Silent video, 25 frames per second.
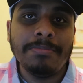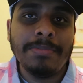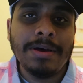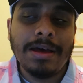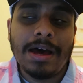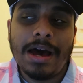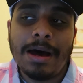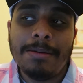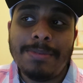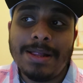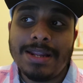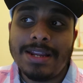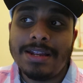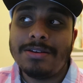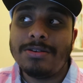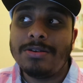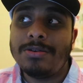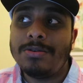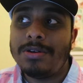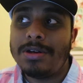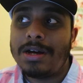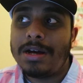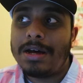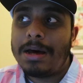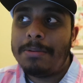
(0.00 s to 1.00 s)
I mainly
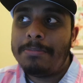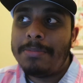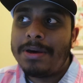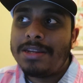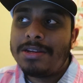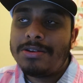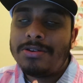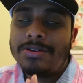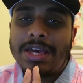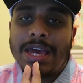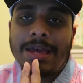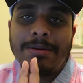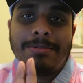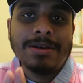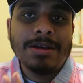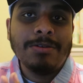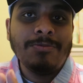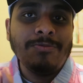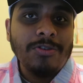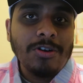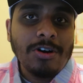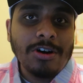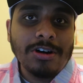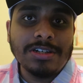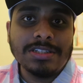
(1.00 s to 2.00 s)
do gaming
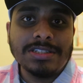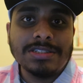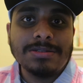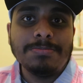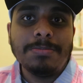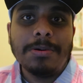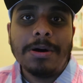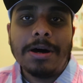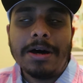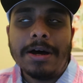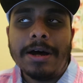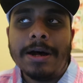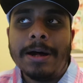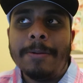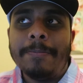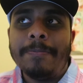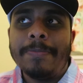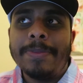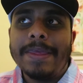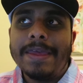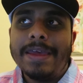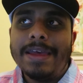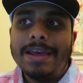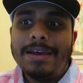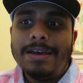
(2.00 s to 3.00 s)
and vlogs, but
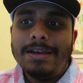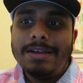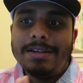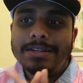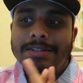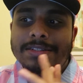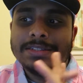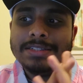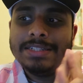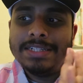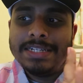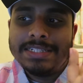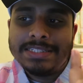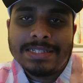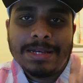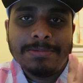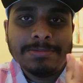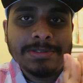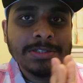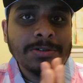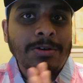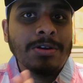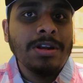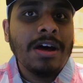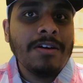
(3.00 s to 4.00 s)
this
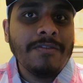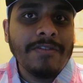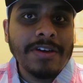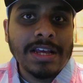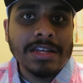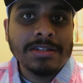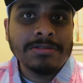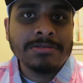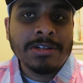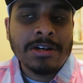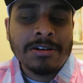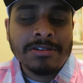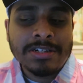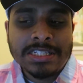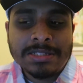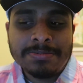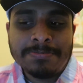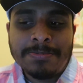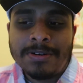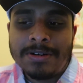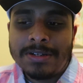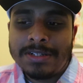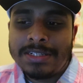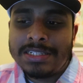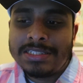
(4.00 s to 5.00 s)
I'm still loving as well. This
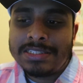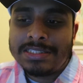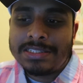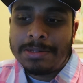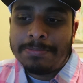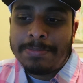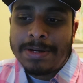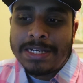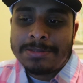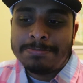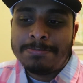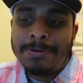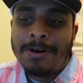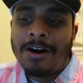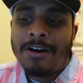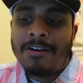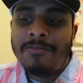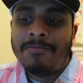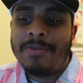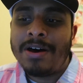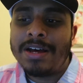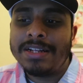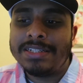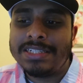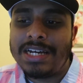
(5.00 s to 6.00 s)
is the best
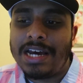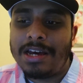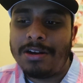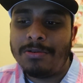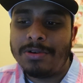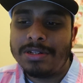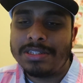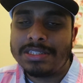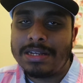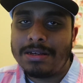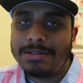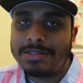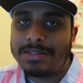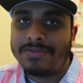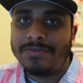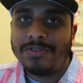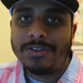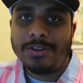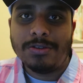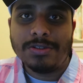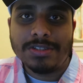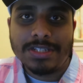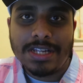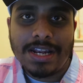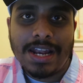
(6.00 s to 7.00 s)
part of my channel in terms of
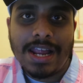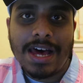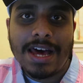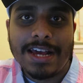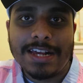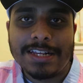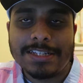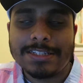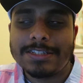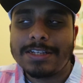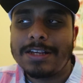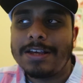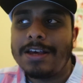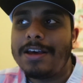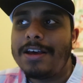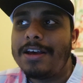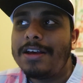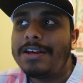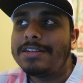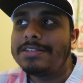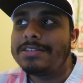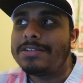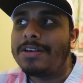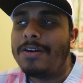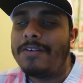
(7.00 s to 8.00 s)
views and likes,
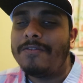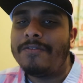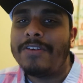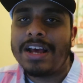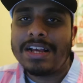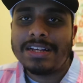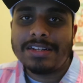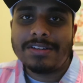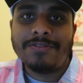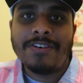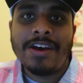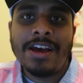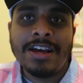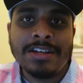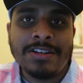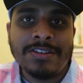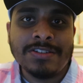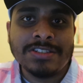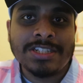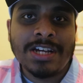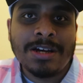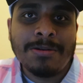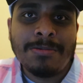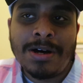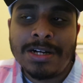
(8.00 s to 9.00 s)
so thank
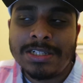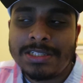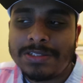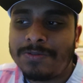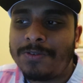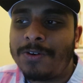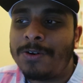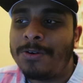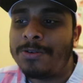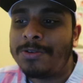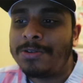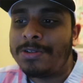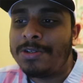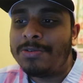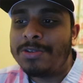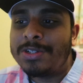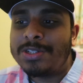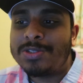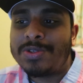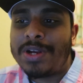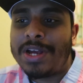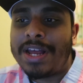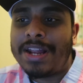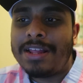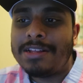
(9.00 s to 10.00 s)
you so much for all you
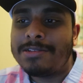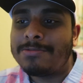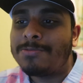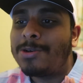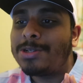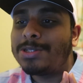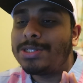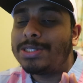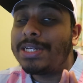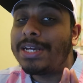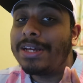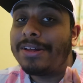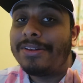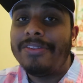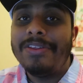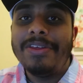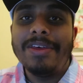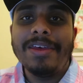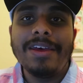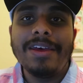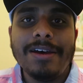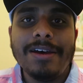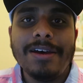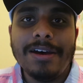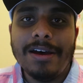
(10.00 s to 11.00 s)
Australians watching.
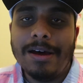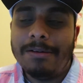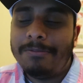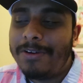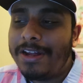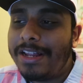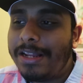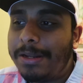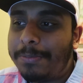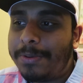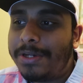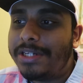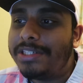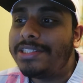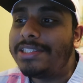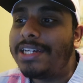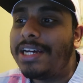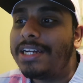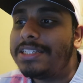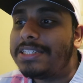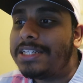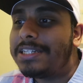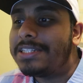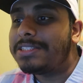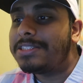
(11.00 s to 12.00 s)
I really
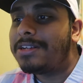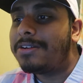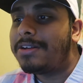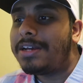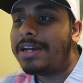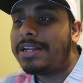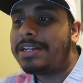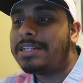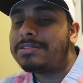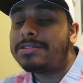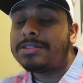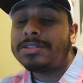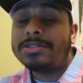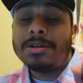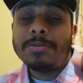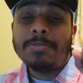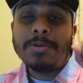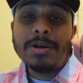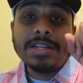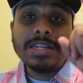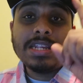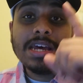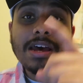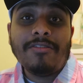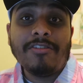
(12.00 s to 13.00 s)
appreciate it. So yeah, this is your
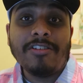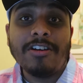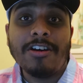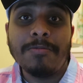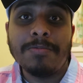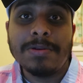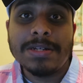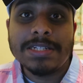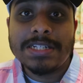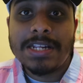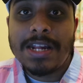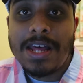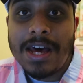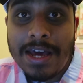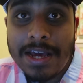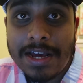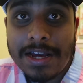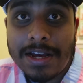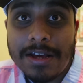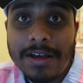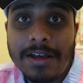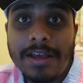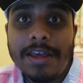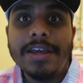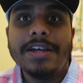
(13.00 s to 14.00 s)
boy Davidoff. Please
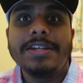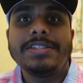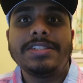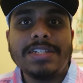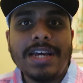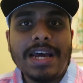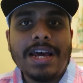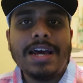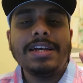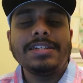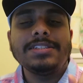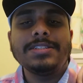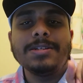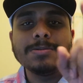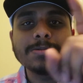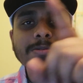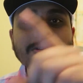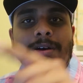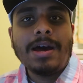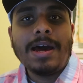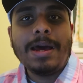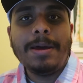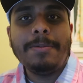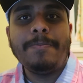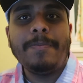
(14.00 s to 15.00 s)
like, share,
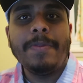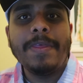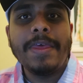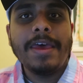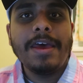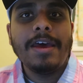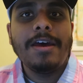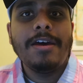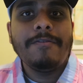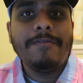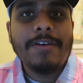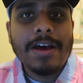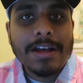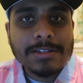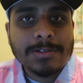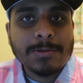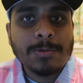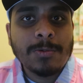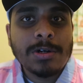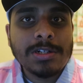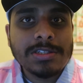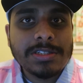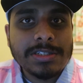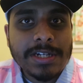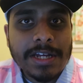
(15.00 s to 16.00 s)
subscribe. Thanks
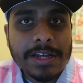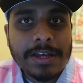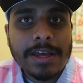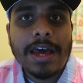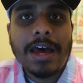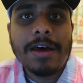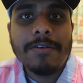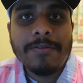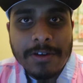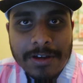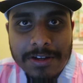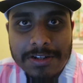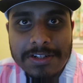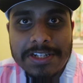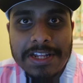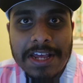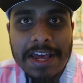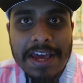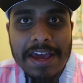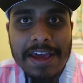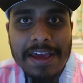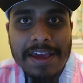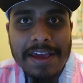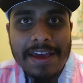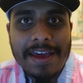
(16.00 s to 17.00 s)
for watching. Have a good
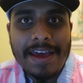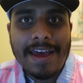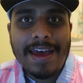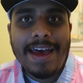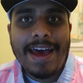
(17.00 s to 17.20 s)
day.